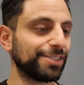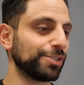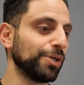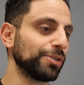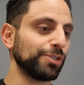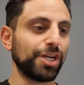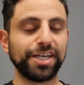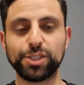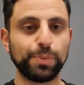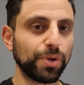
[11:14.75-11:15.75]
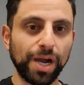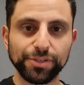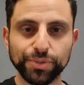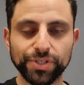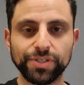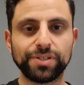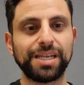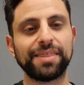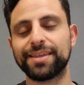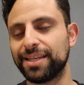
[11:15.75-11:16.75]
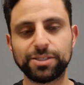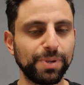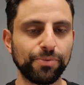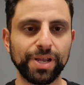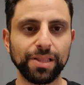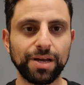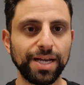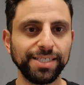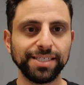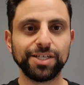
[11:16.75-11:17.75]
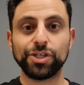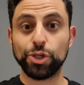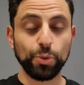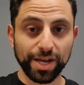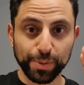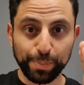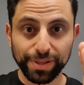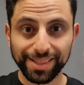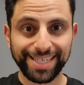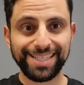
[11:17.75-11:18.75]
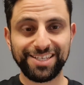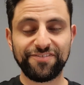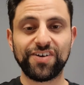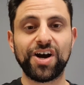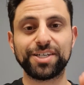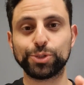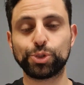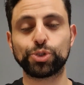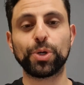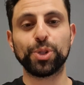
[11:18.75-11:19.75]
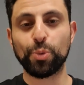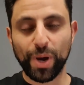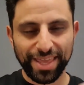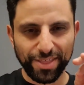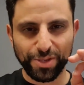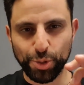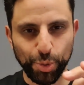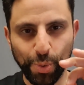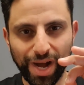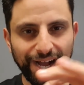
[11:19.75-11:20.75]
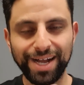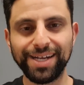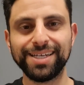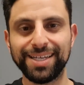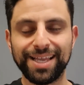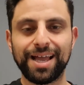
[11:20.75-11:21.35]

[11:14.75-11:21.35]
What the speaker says: It's not, you don't need to put ice on it. Nothing needs to be realigned. You are completely fine and strong the way that you are.